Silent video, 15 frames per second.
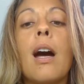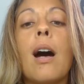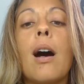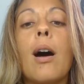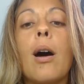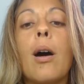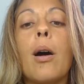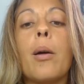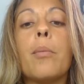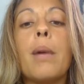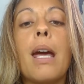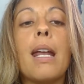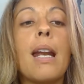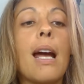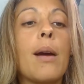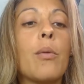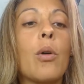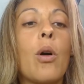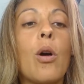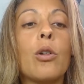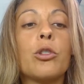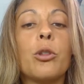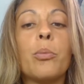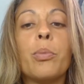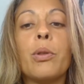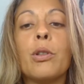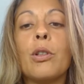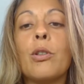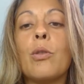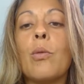And I will also
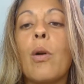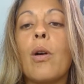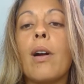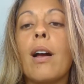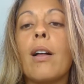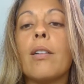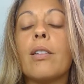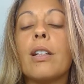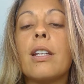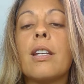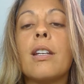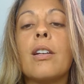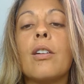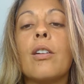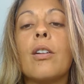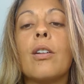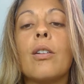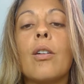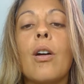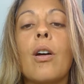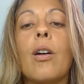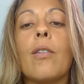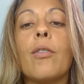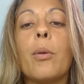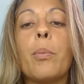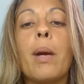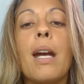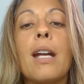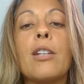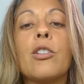put the URL here of a
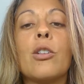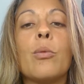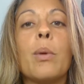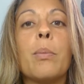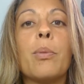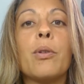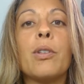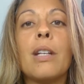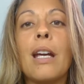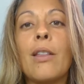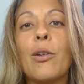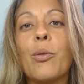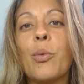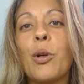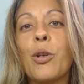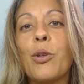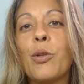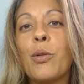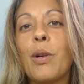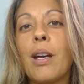page that we put together where you